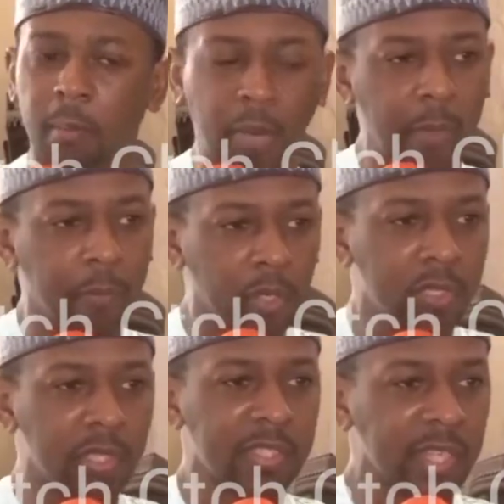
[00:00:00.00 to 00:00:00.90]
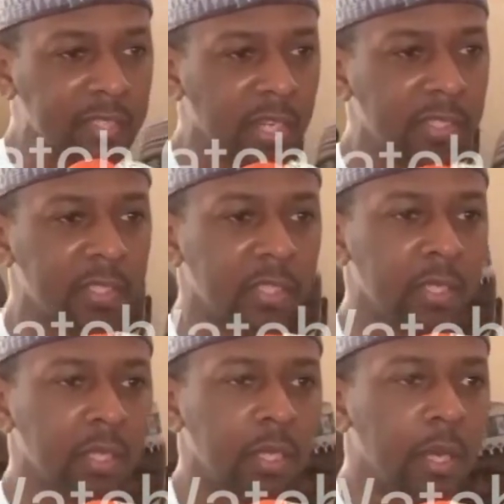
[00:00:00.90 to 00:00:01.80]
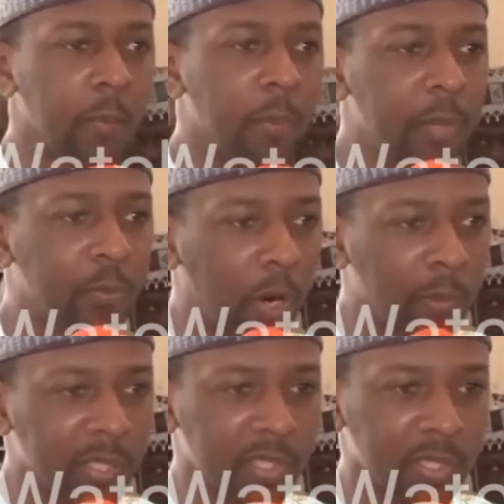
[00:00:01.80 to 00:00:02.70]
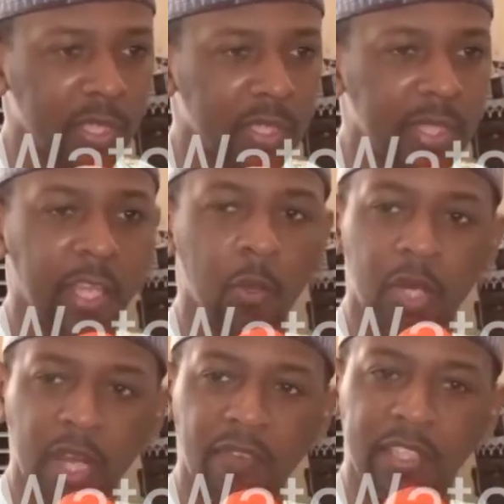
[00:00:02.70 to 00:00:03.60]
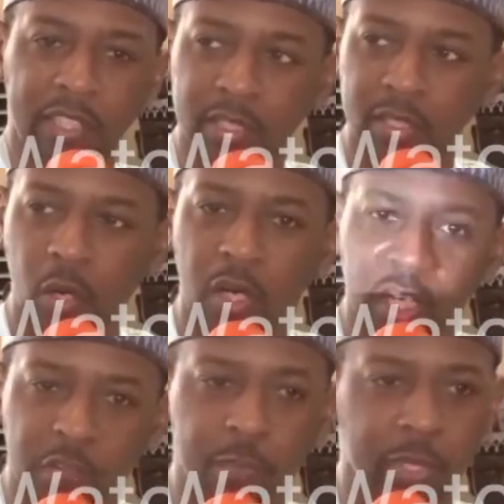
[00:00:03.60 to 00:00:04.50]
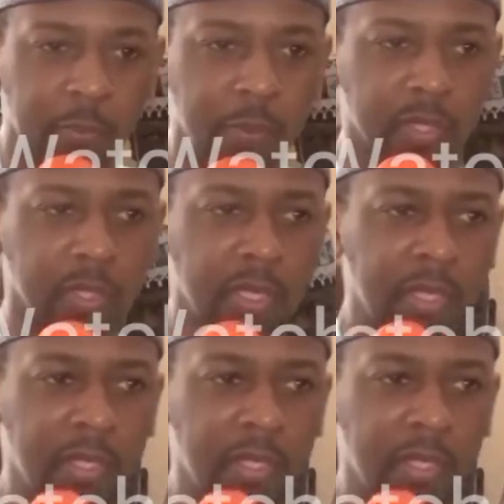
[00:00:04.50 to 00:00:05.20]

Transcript: my boss, His Excellency, made promises that he will never cheat or leave P D P.